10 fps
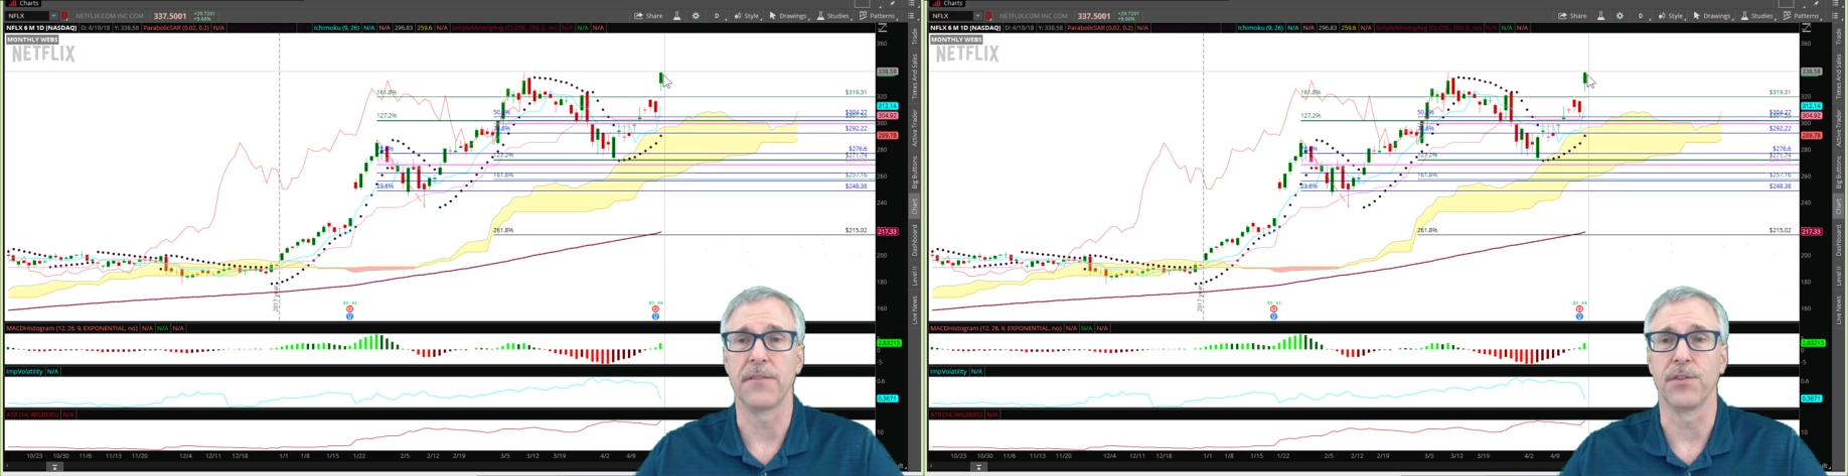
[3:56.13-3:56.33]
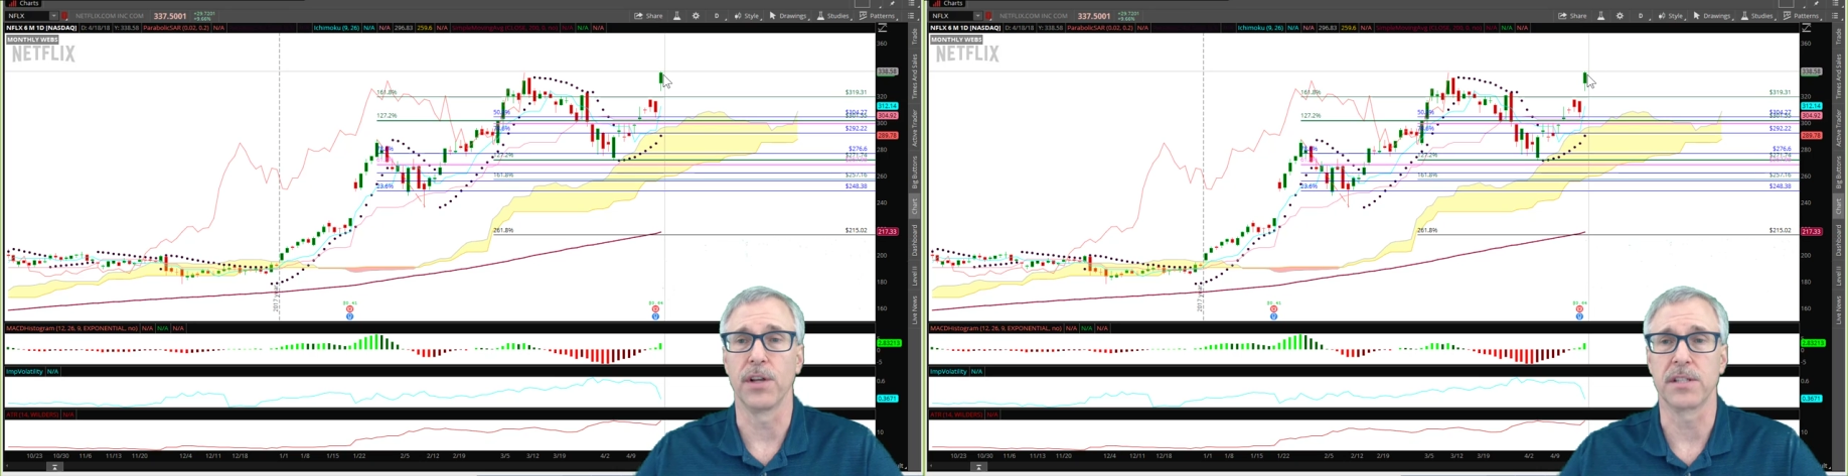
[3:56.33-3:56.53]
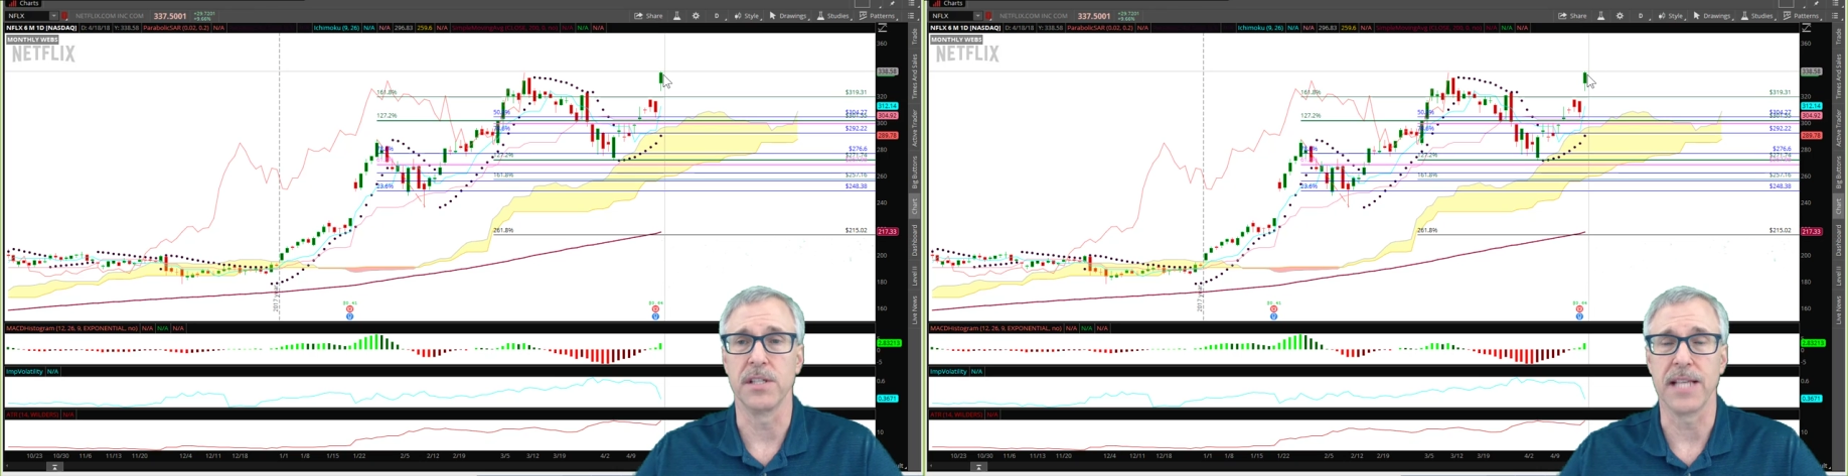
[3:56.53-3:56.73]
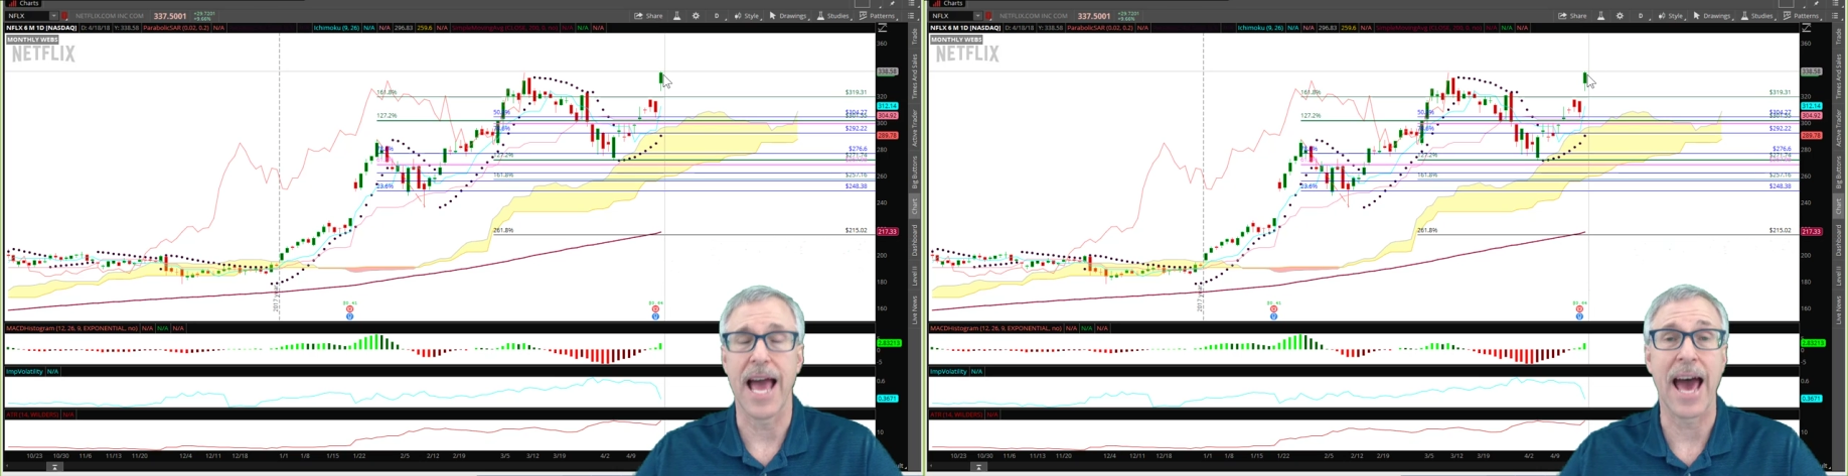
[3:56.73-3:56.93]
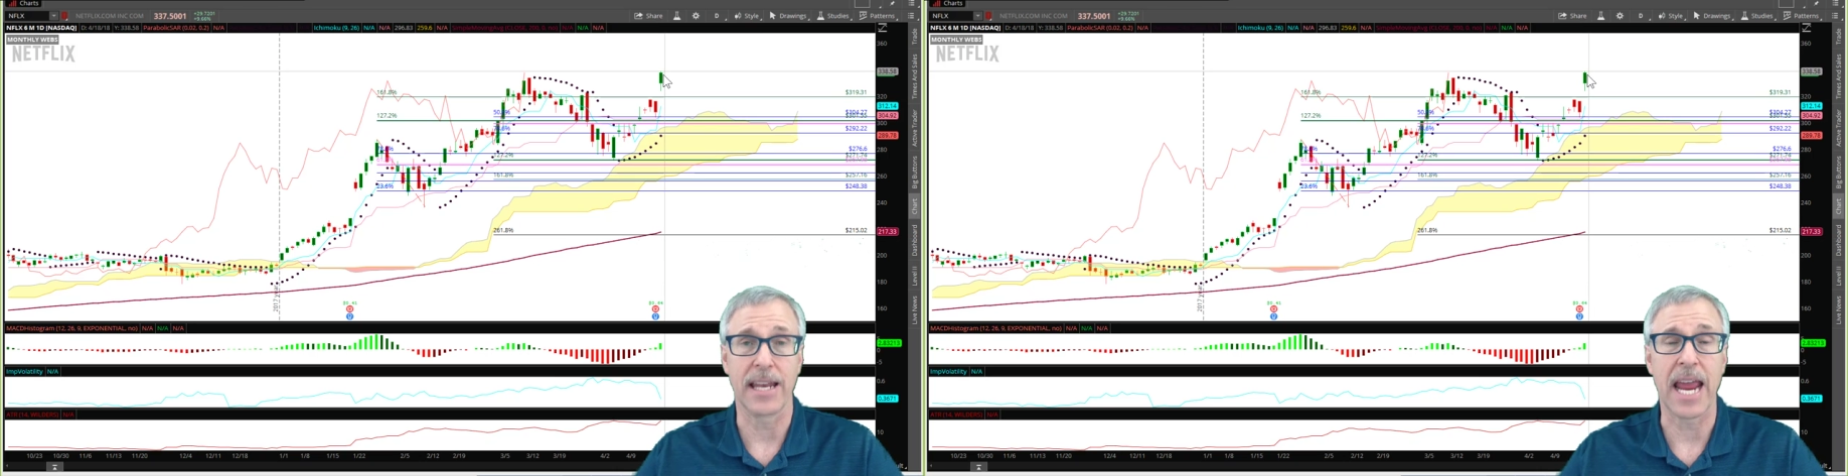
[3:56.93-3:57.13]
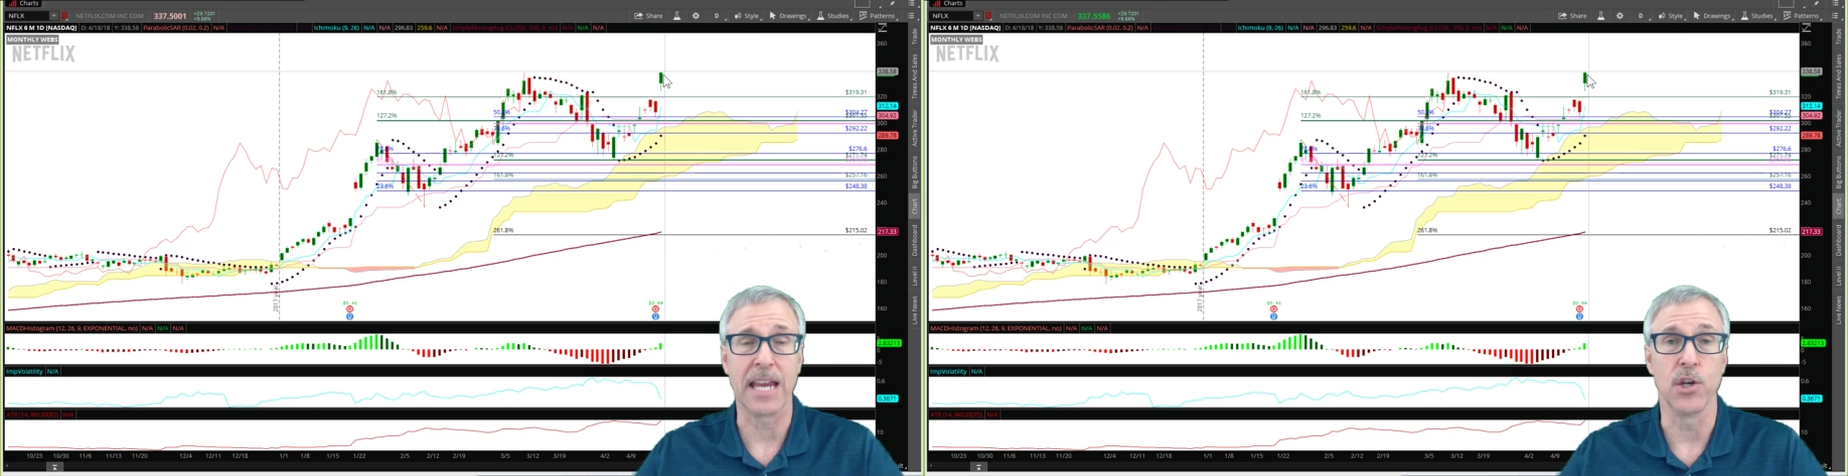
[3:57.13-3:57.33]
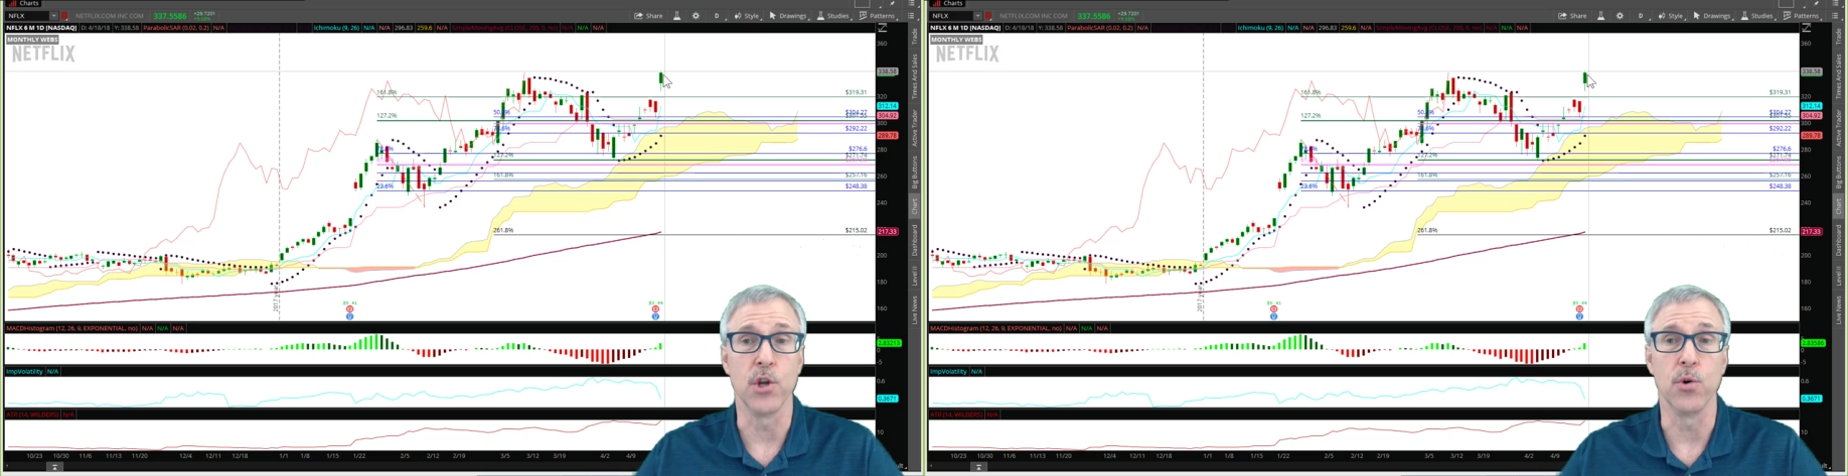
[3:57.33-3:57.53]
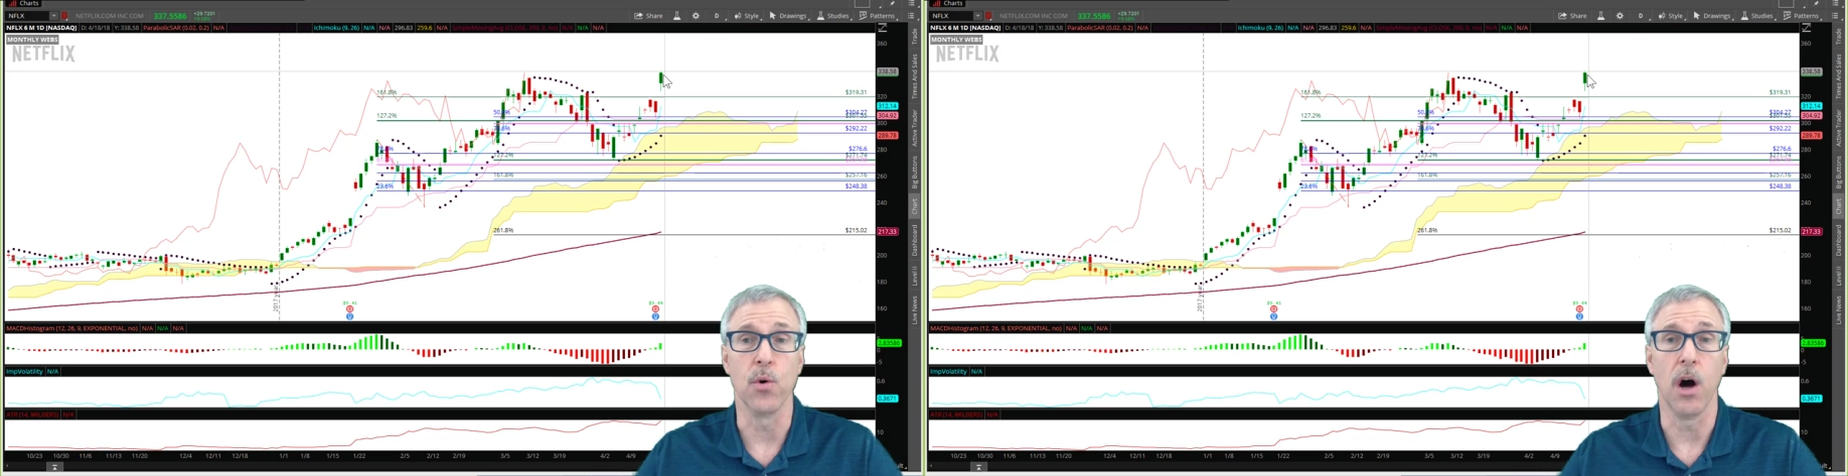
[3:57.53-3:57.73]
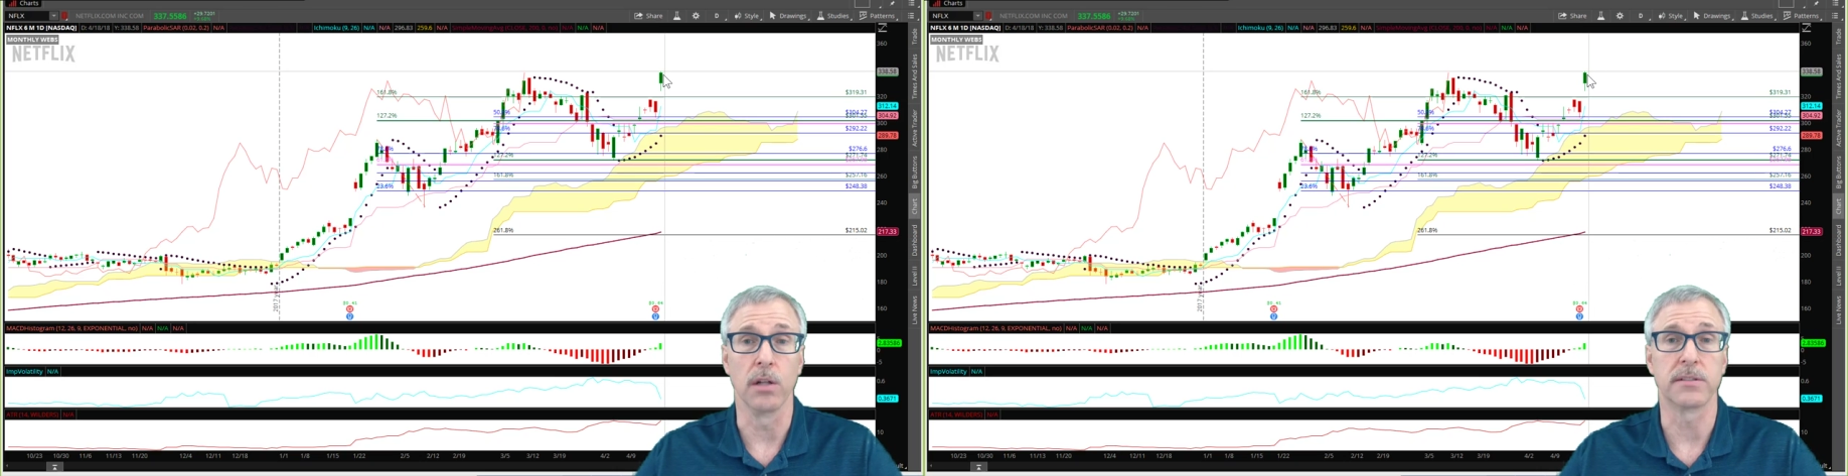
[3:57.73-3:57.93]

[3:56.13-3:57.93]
Netflix is at a new